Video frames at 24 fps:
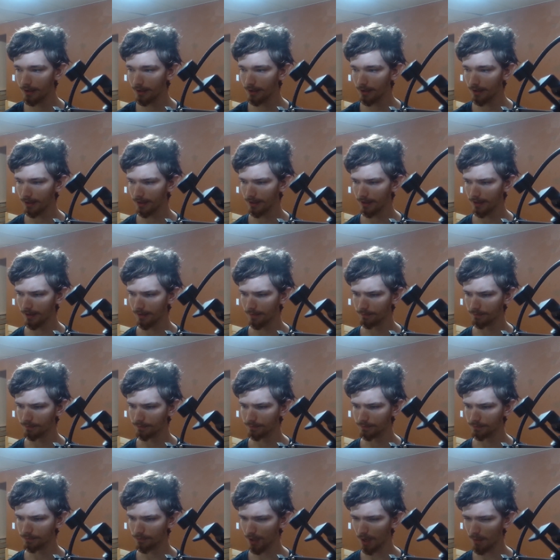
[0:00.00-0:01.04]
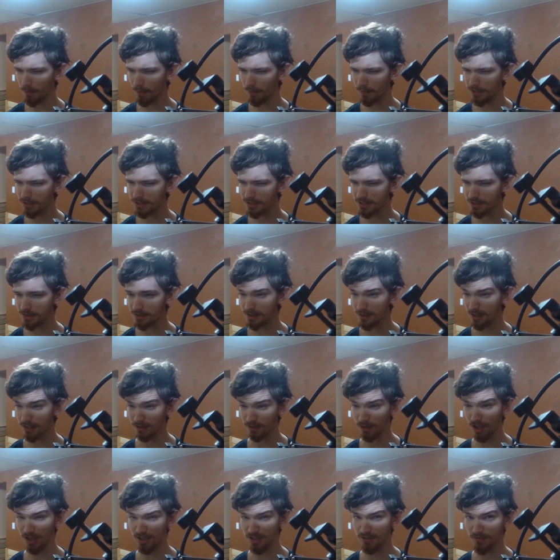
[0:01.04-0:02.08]
Um, probably since, like,
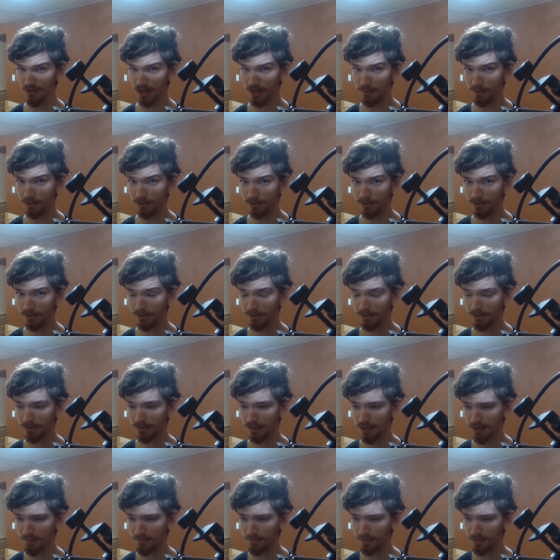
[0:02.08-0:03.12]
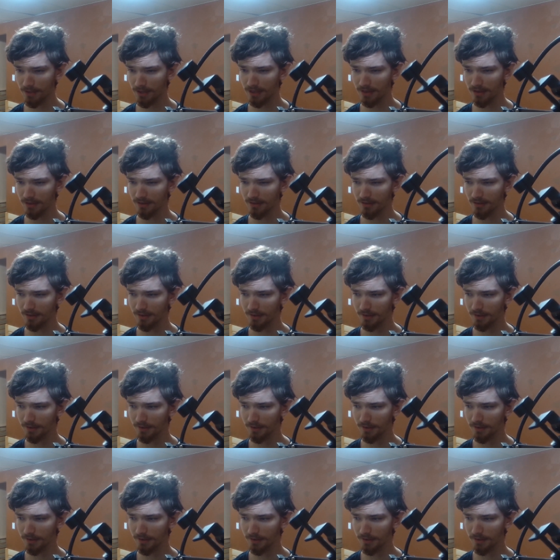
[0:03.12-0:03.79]
Lost Fable, I'm thinking.